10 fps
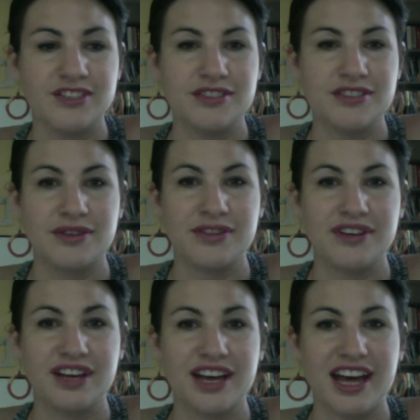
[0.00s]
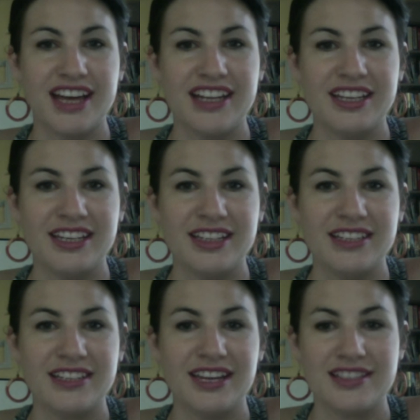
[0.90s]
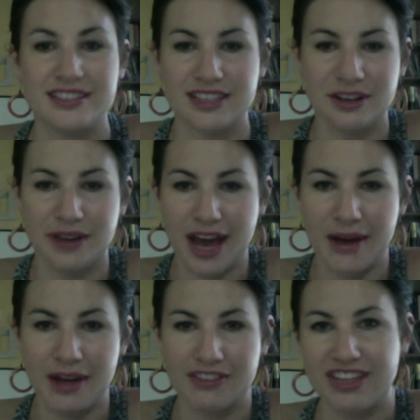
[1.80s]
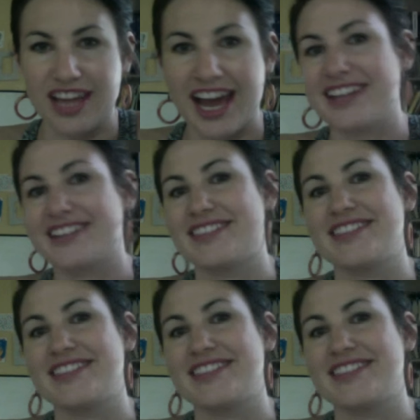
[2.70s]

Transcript: So it's how I relax.